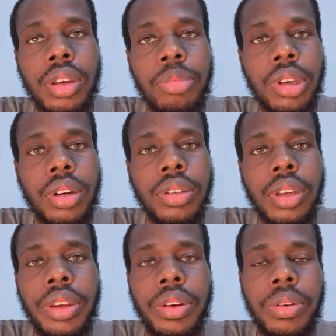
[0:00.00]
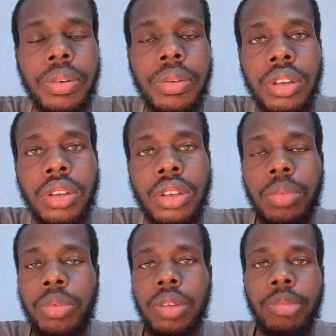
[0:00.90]
because I know
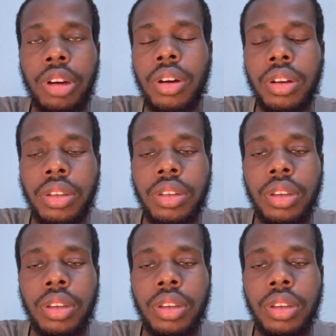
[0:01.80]
deeply in my heart,